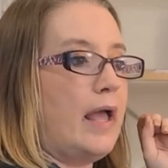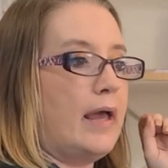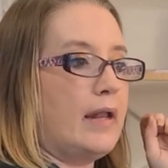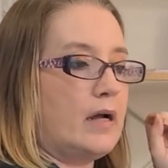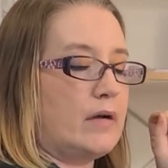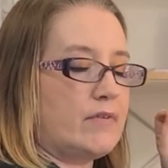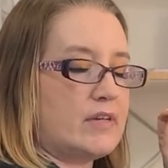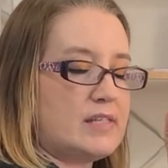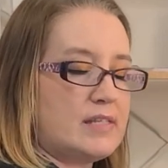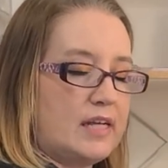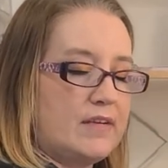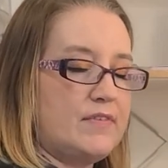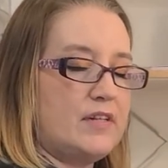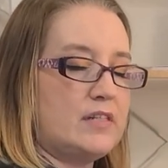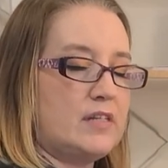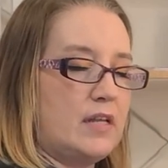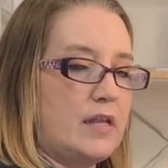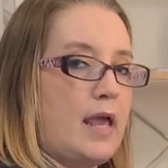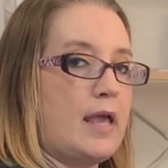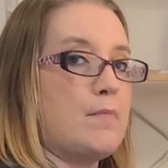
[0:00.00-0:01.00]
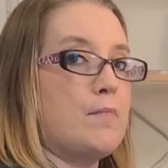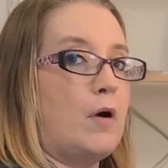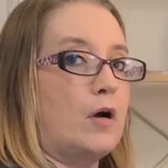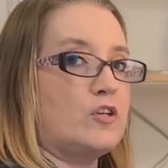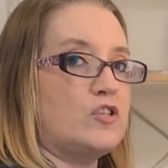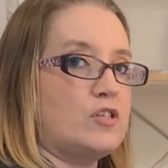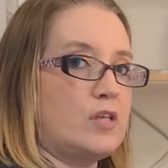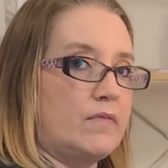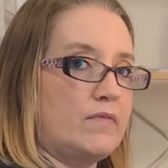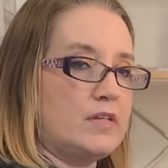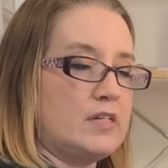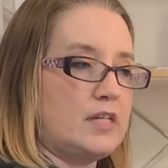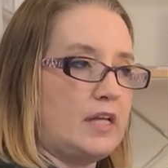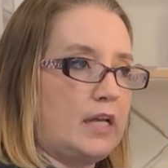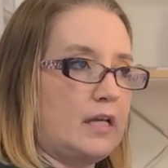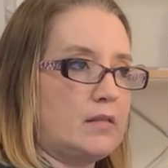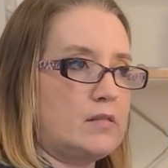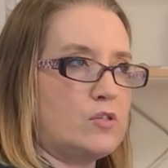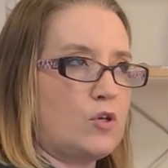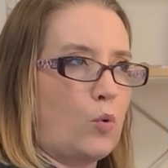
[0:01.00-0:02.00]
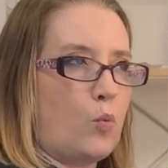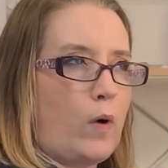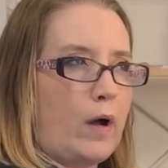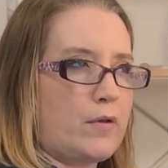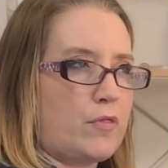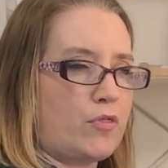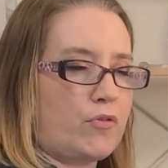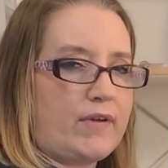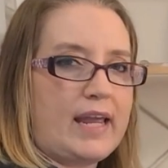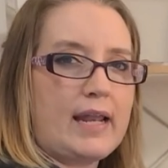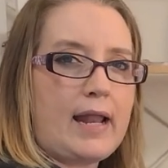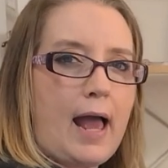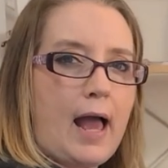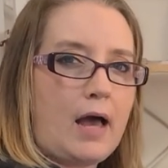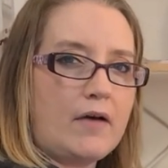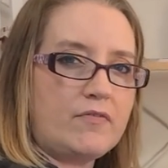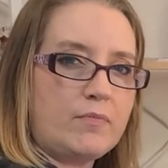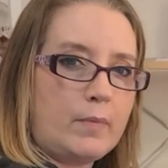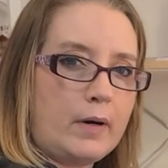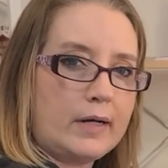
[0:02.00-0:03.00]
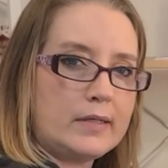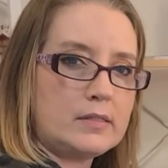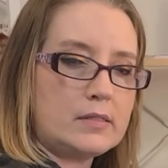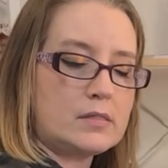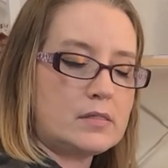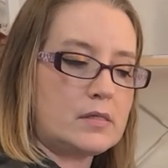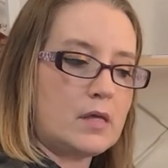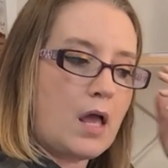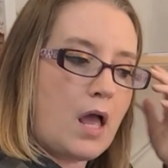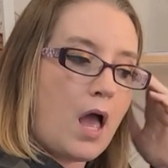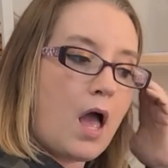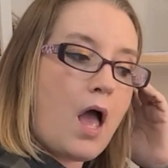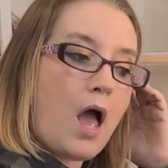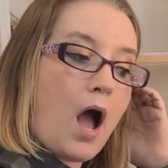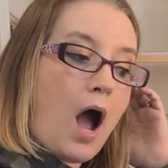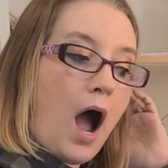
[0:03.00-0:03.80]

and I received it today, March 17th. So what, three and a half months?